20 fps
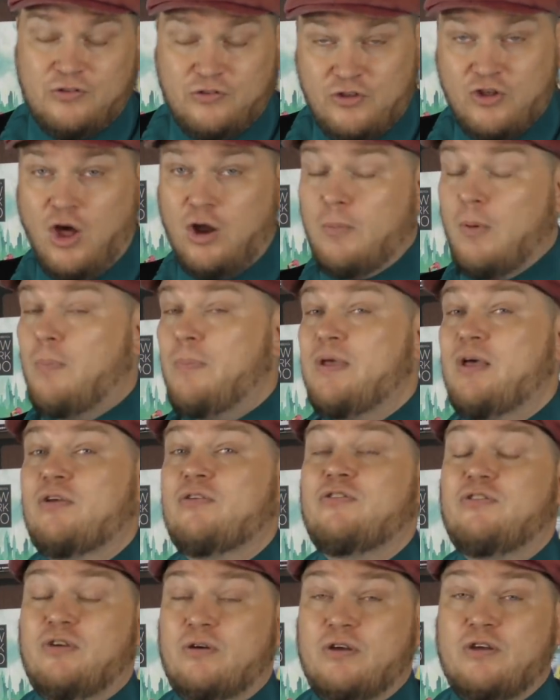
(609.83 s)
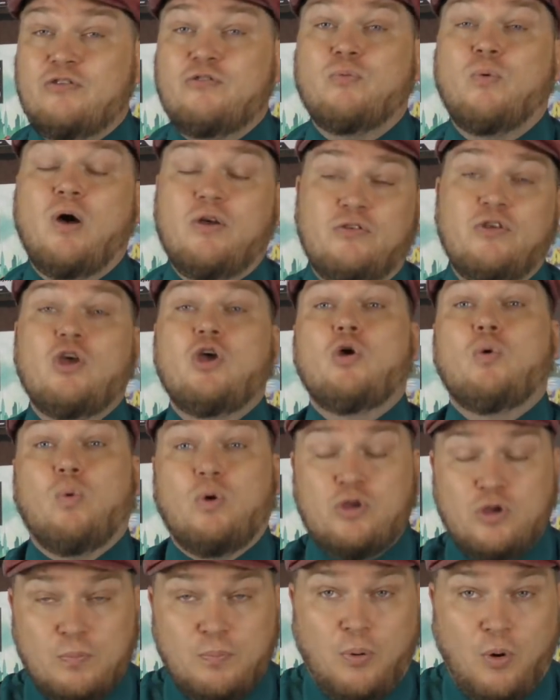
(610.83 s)
The Automobile series was where
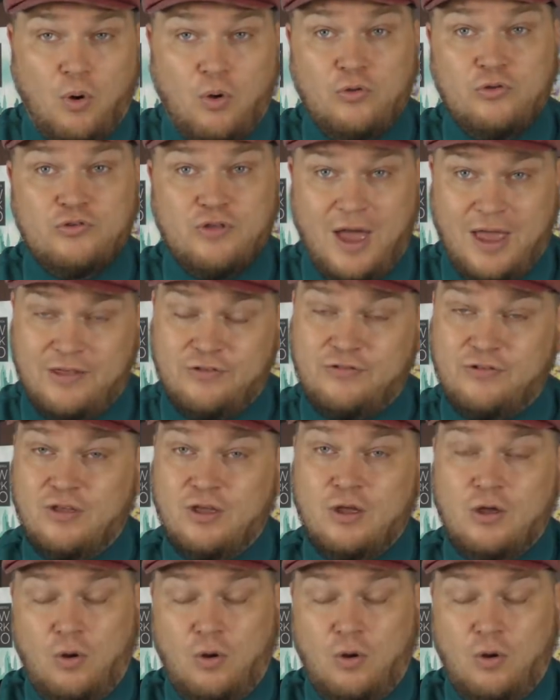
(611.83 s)
you pulled dice